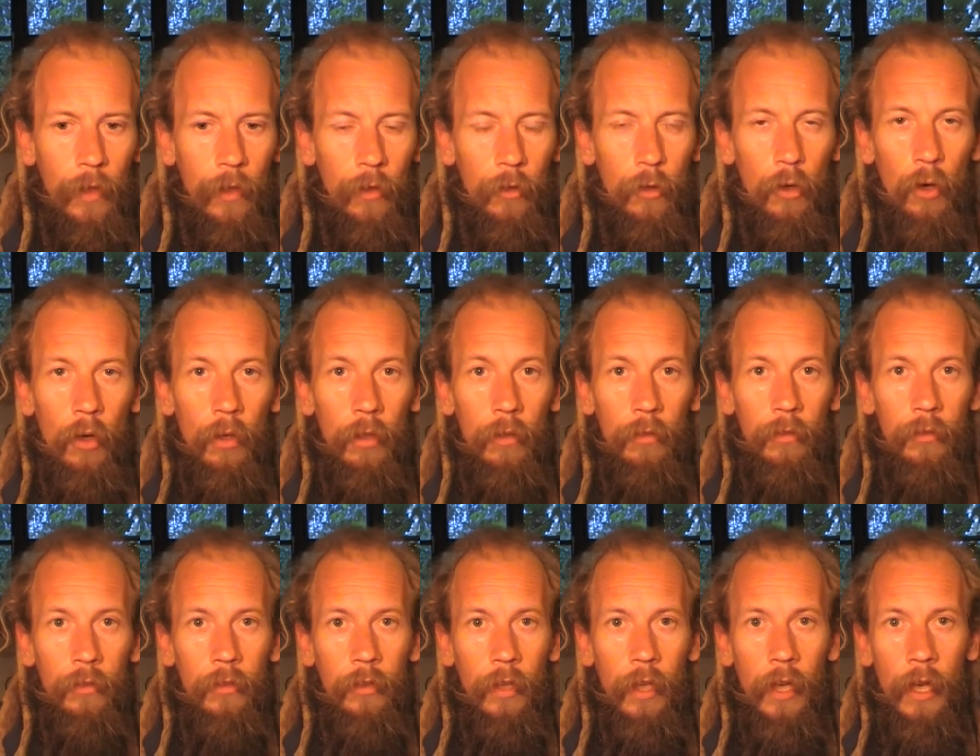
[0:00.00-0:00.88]

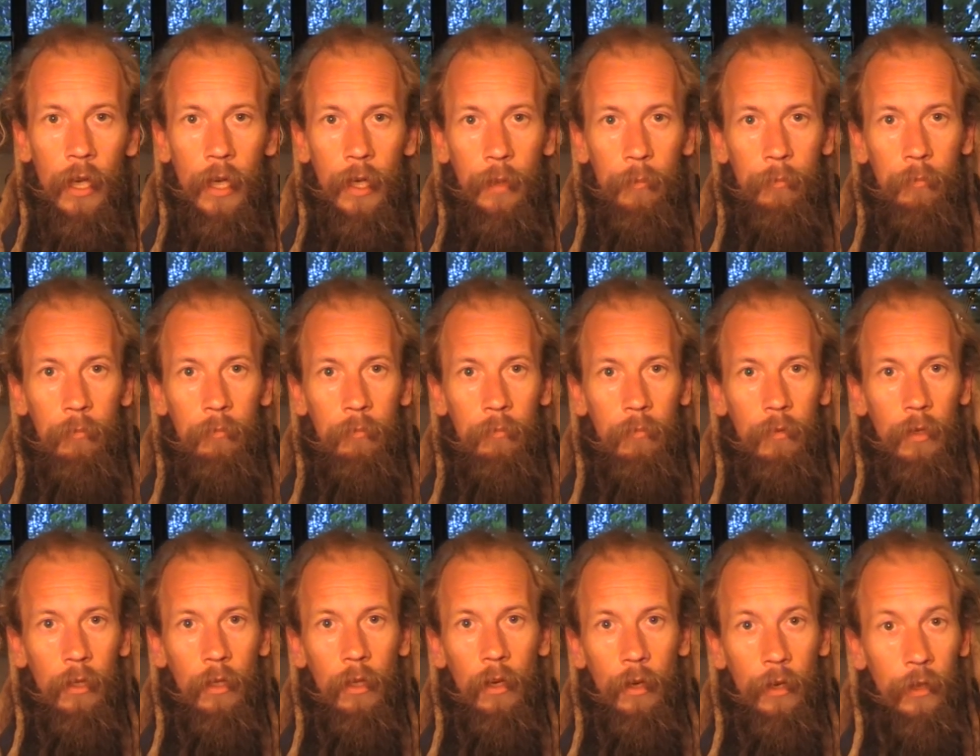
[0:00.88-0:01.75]
got a
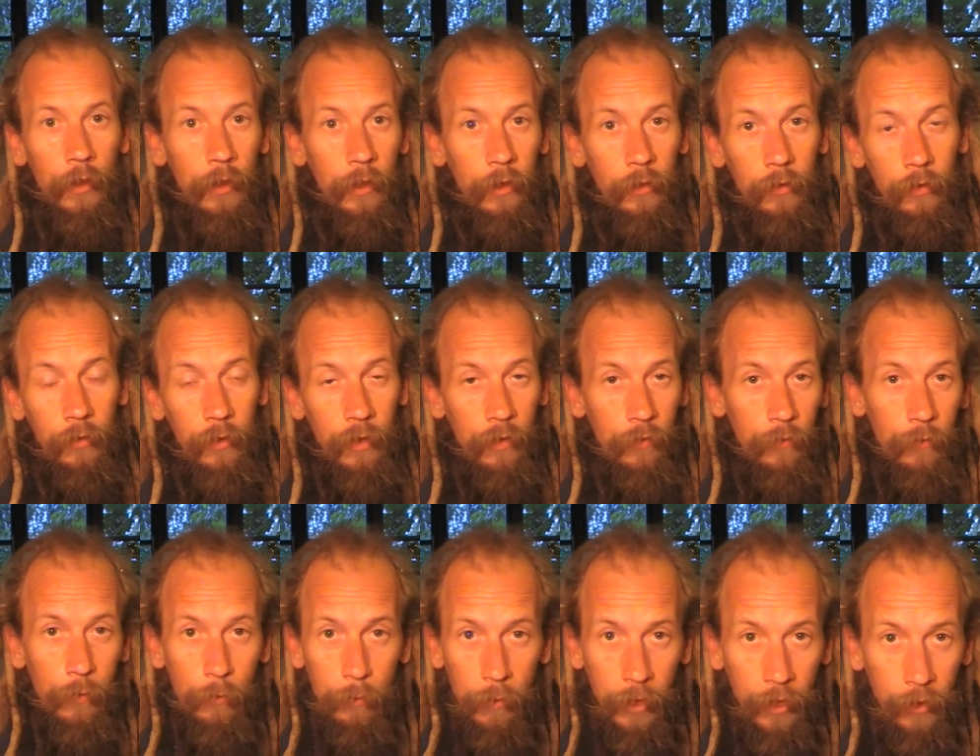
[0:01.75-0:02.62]
lot of this
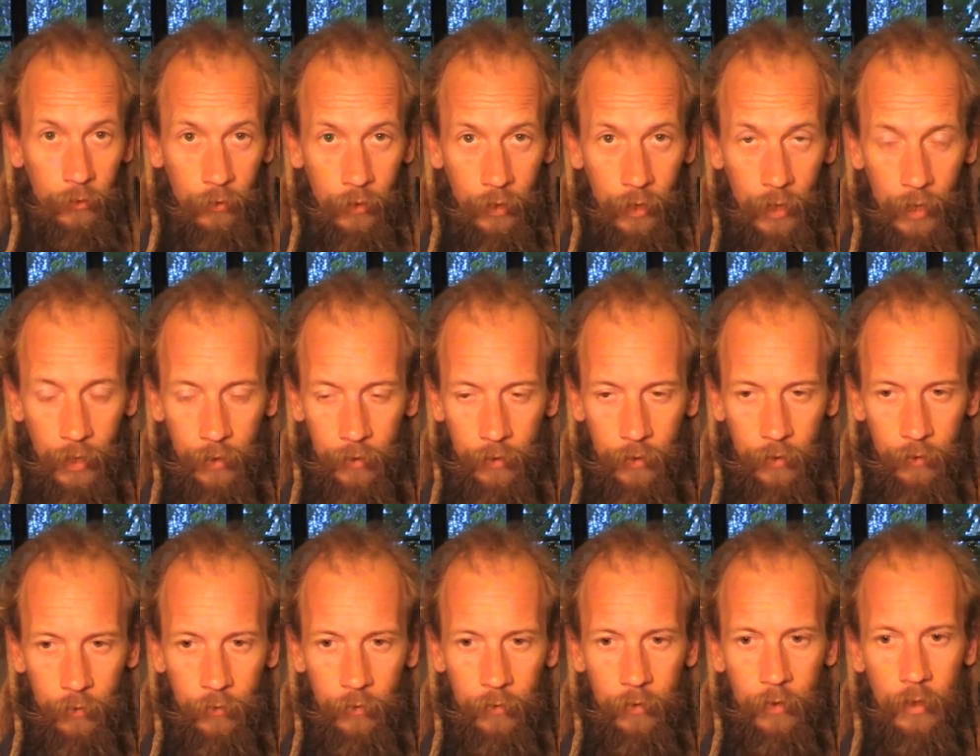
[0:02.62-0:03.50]
information, had
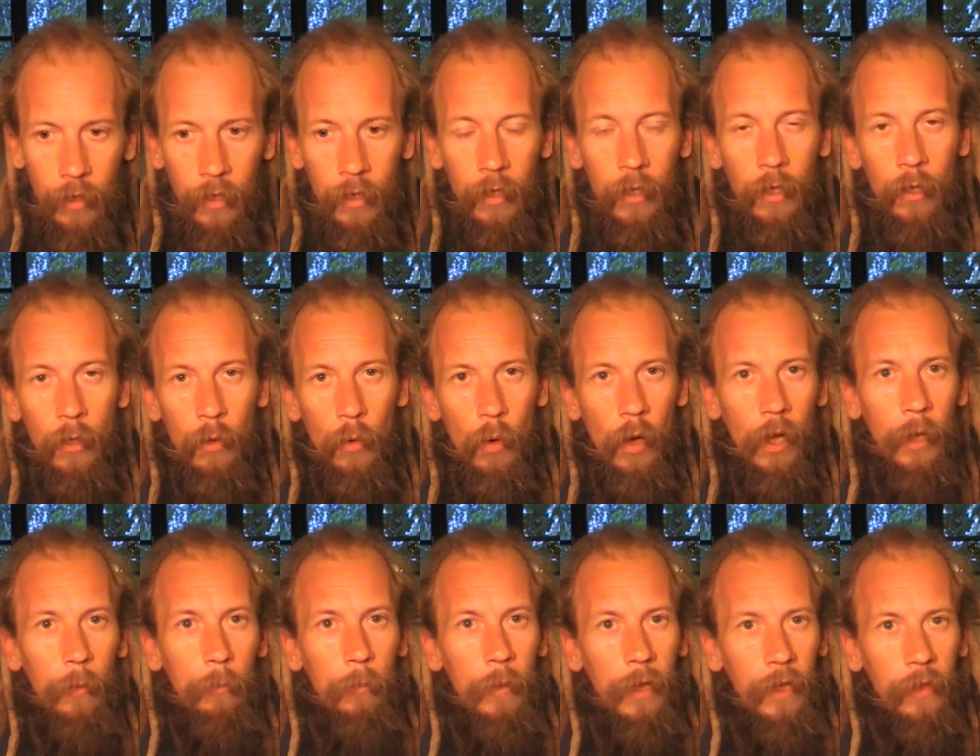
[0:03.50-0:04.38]
this
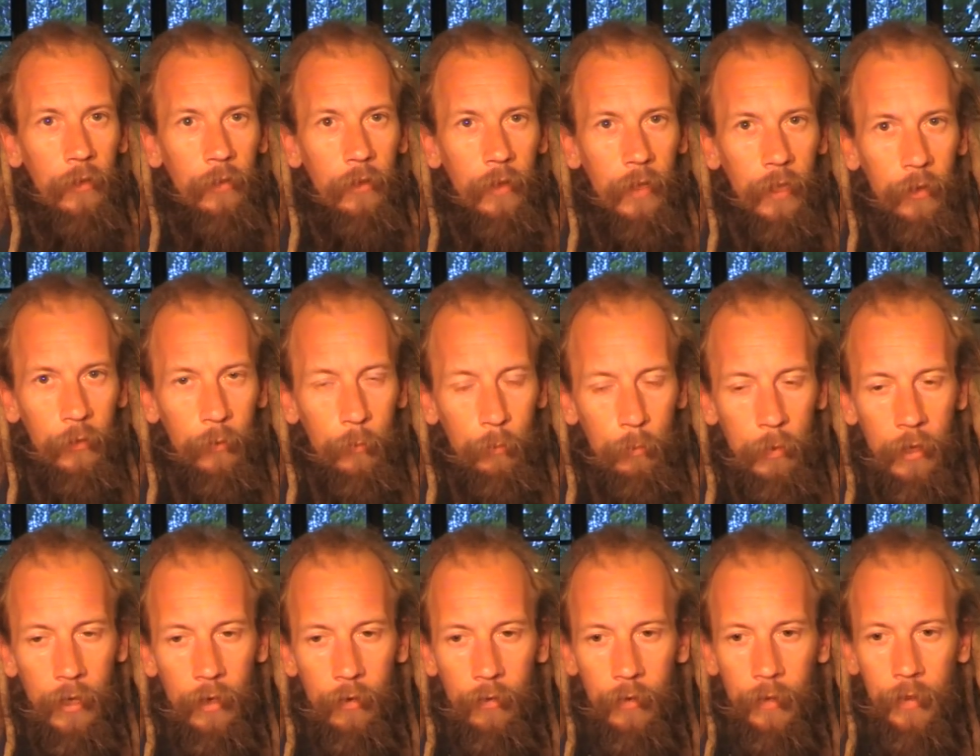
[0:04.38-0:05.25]
quite amazing
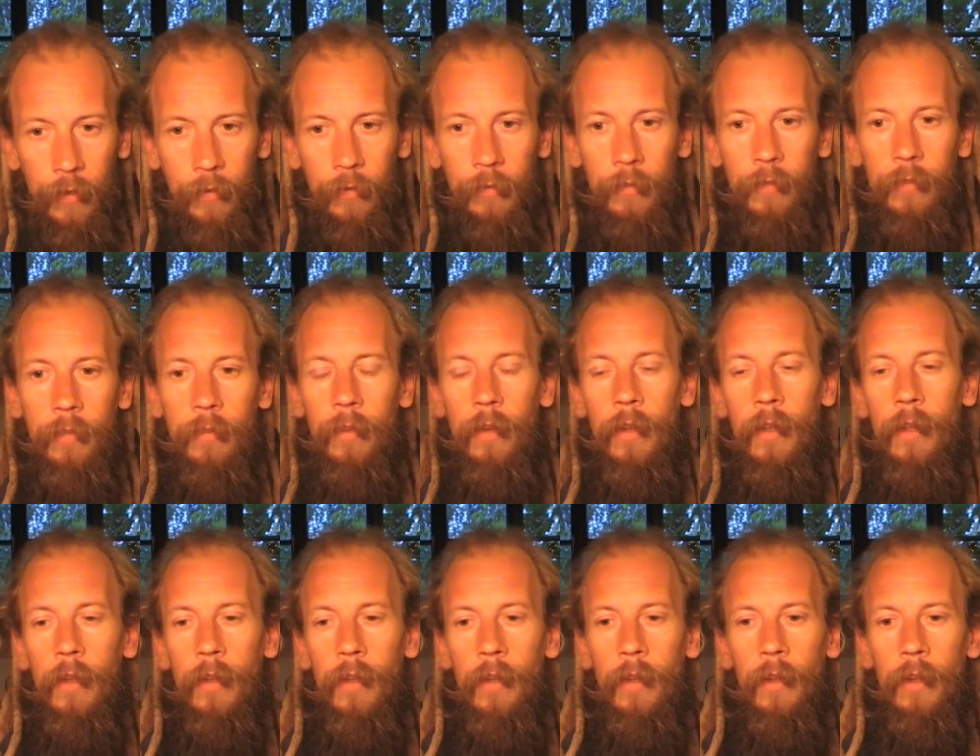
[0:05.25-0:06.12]
experience.
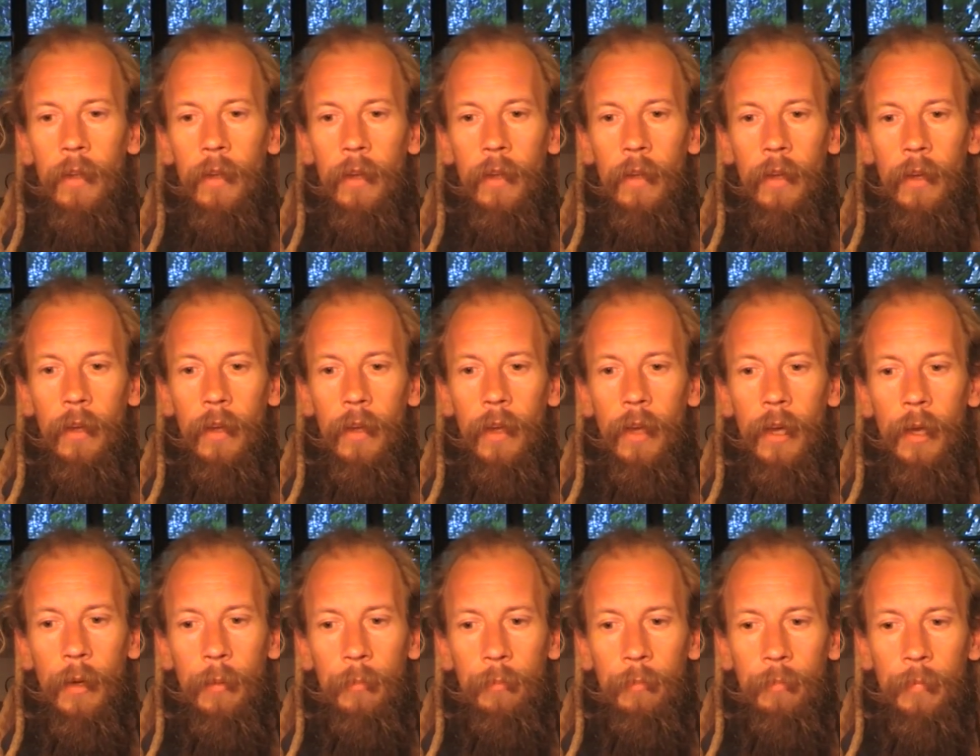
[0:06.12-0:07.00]

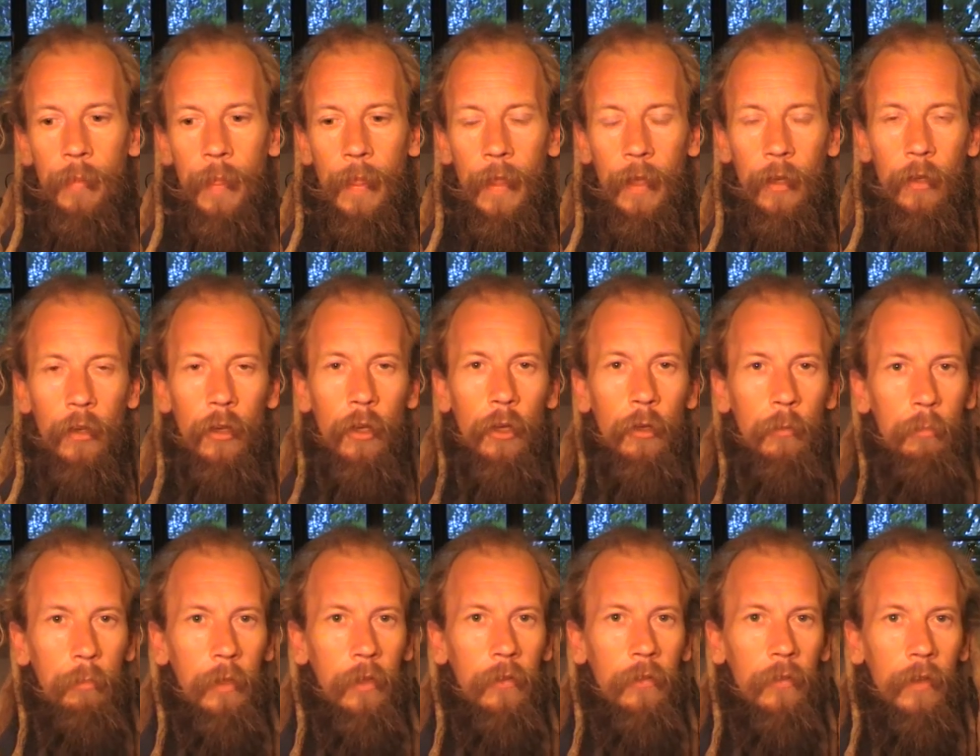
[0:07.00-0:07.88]
It could
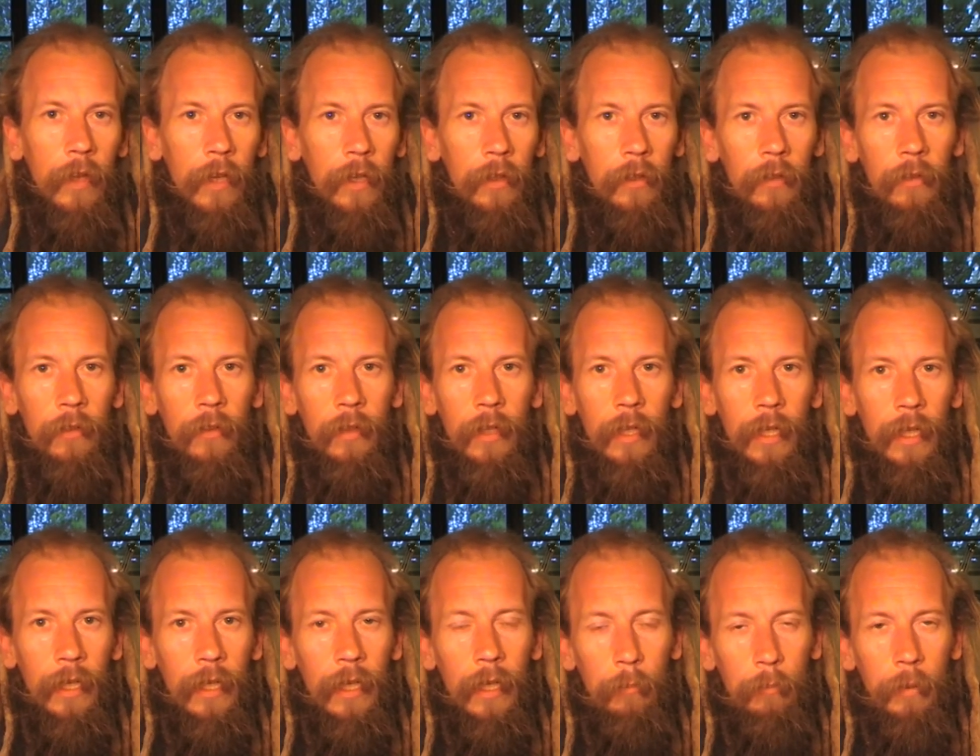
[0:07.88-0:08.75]
be seen as a
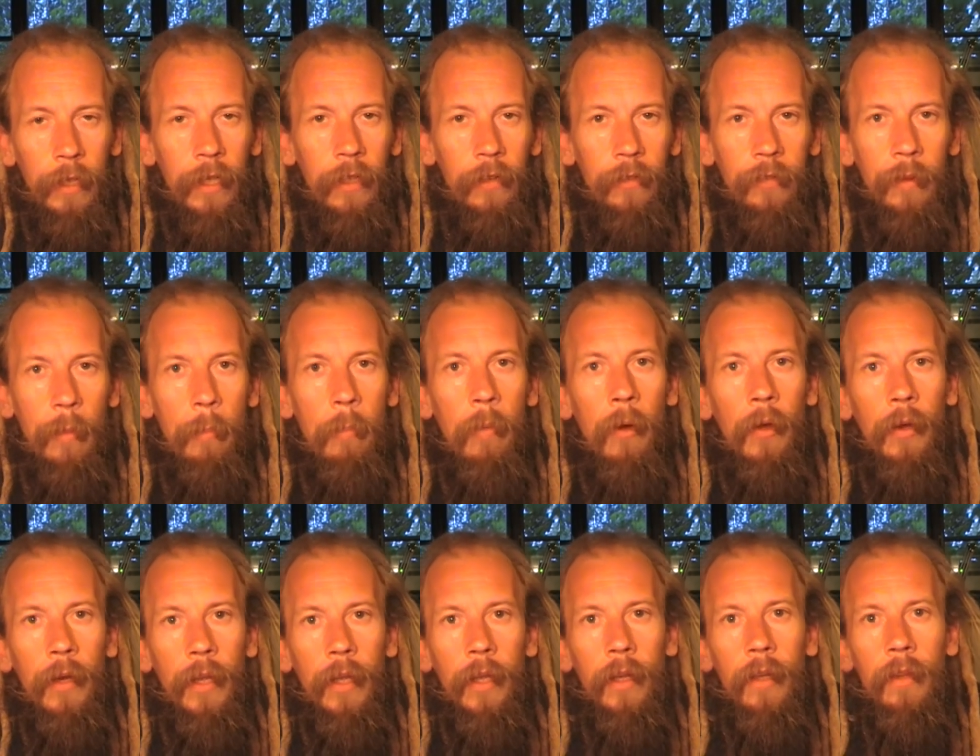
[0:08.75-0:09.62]
little bit
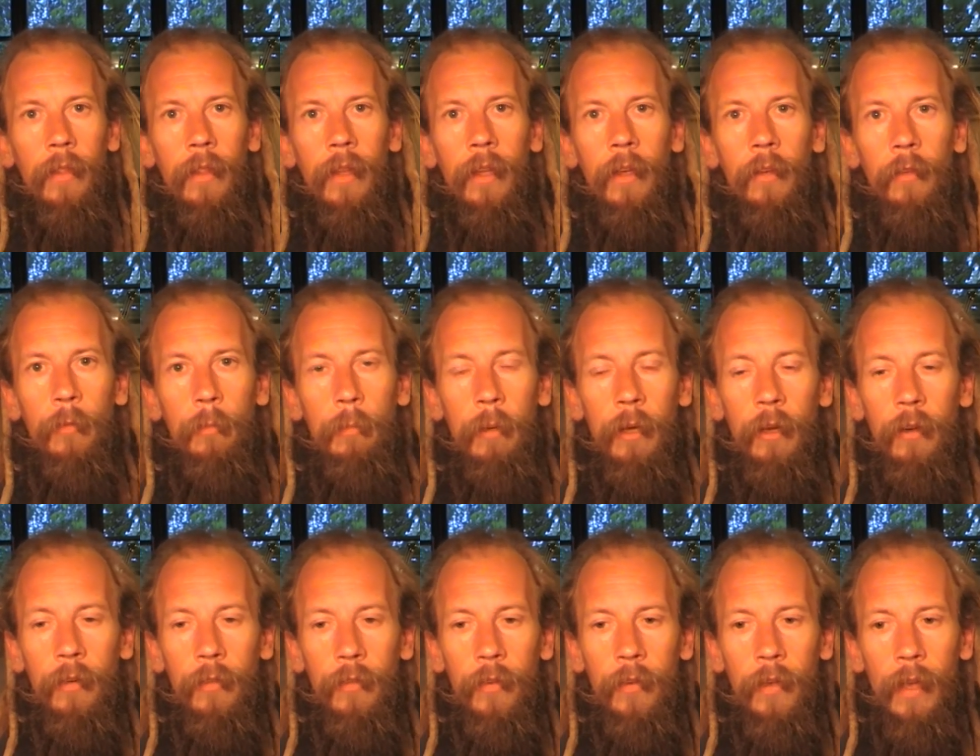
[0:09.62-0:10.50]
demonic, the
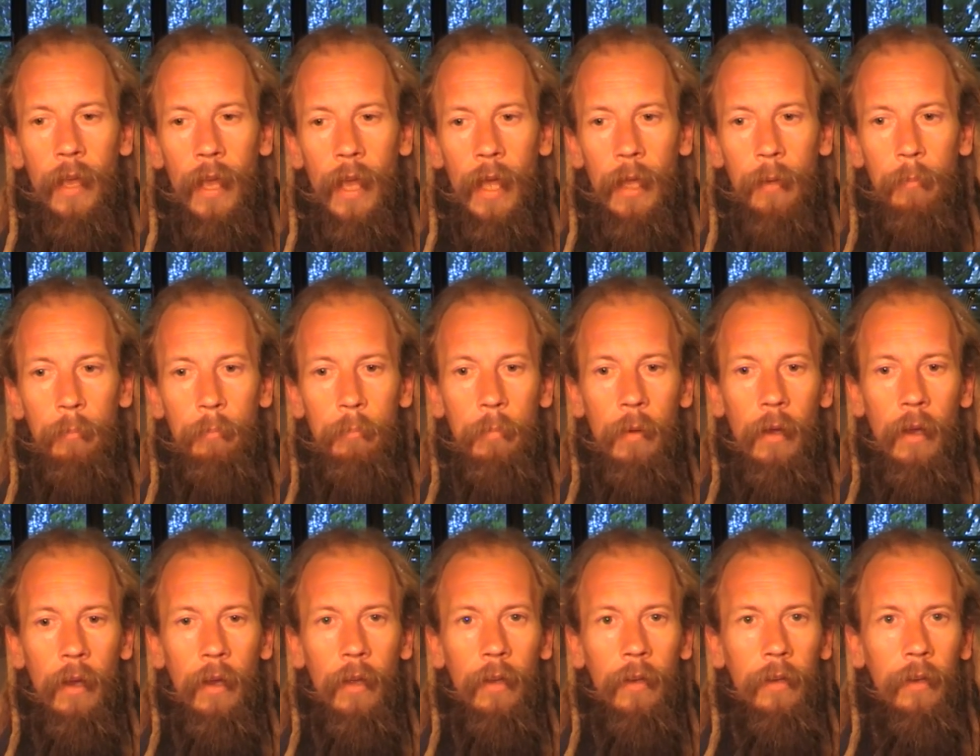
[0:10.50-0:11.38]
experience he had,
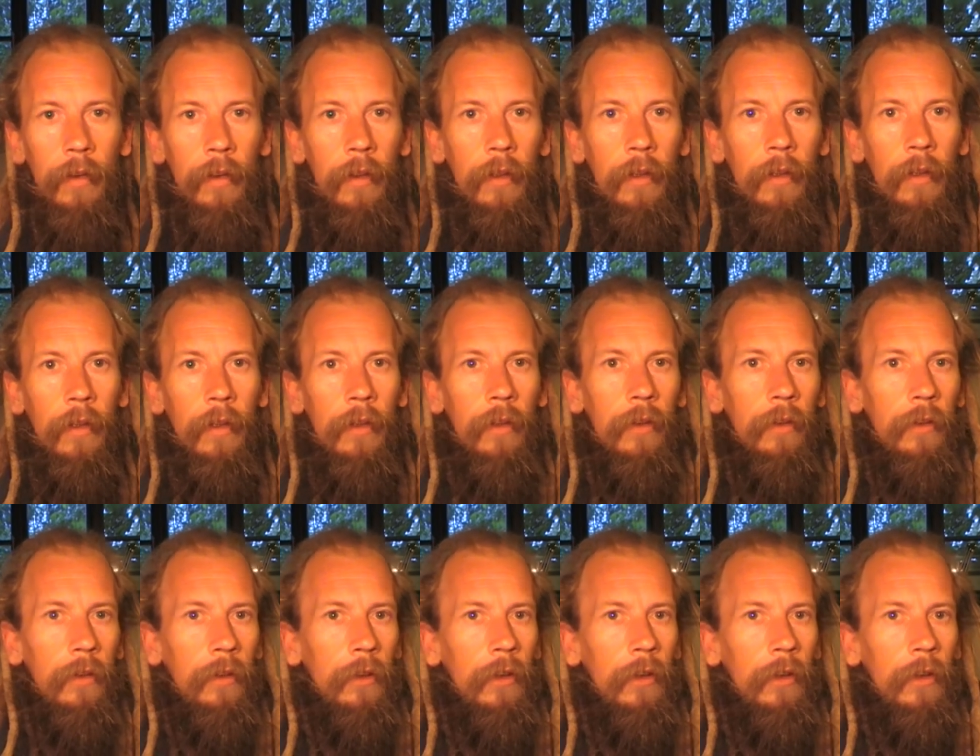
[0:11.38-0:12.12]
but you